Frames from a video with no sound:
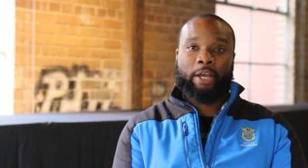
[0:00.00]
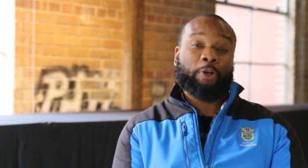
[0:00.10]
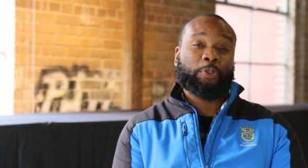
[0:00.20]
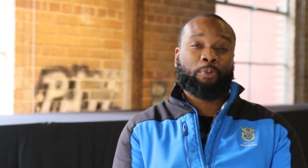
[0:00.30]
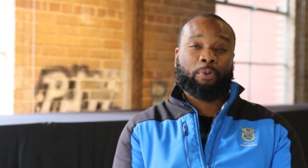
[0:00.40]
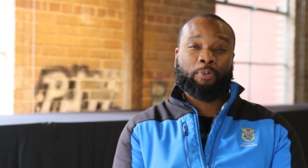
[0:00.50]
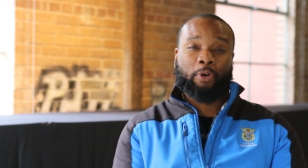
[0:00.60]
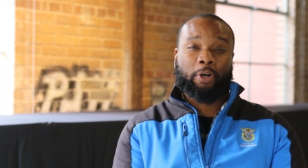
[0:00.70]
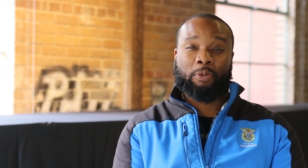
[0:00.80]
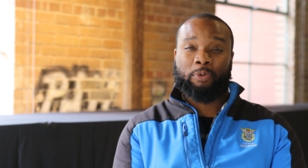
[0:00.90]
and also promote
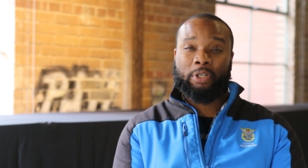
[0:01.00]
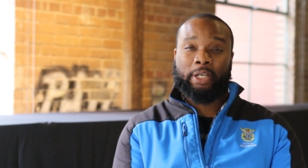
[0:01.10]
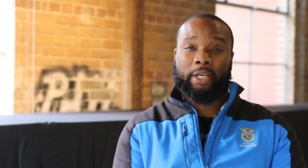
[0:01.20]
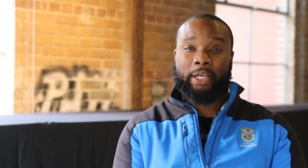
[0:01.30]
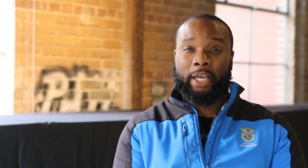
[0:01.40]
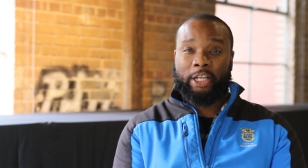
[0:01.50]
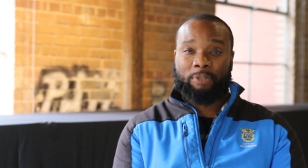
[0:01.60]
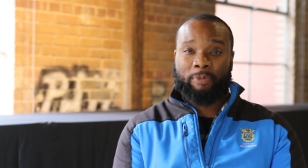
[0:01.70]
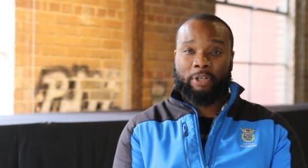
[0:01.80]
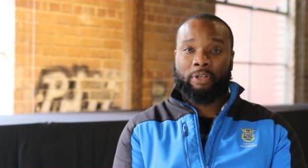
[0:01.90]
our community
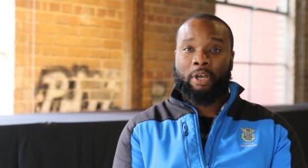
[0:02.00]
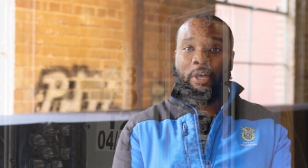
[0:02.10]
engagement